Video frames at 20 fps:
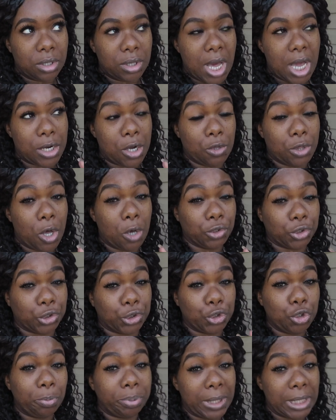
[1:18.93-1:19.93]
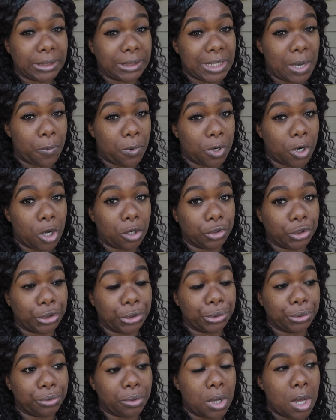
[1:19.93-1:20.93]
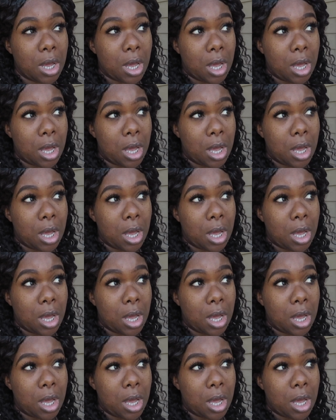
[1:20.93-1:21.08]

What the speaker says: I know those are two places I want to go to.